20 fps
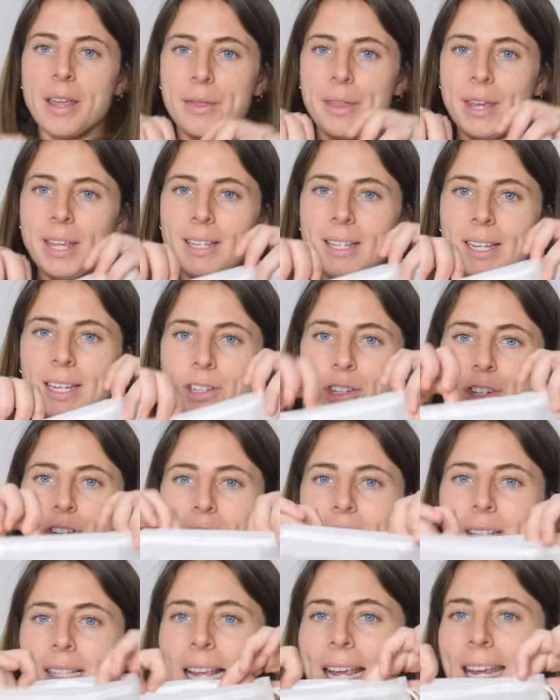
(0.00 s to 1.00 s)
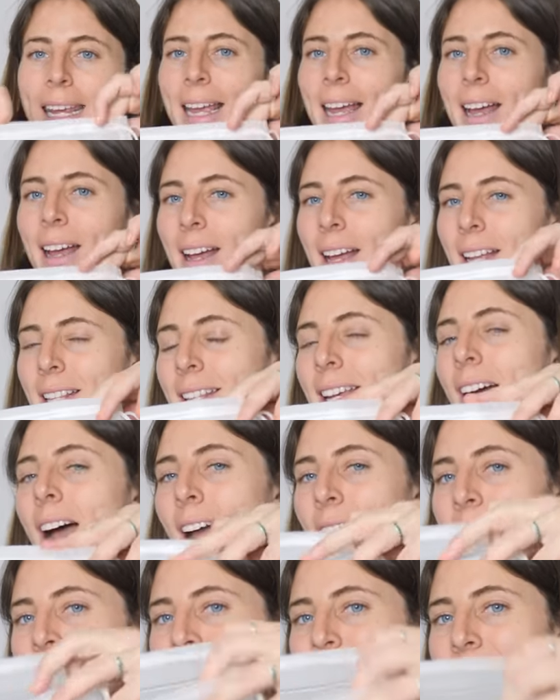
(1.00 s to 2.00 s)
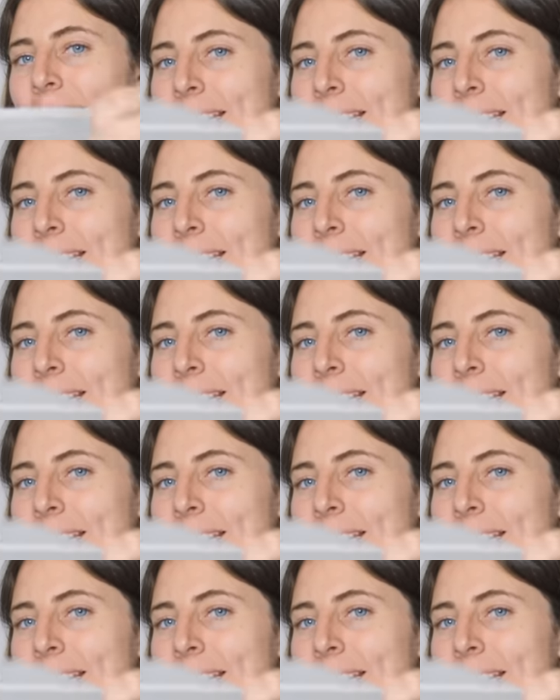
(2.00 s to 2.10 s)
This is just like a tiny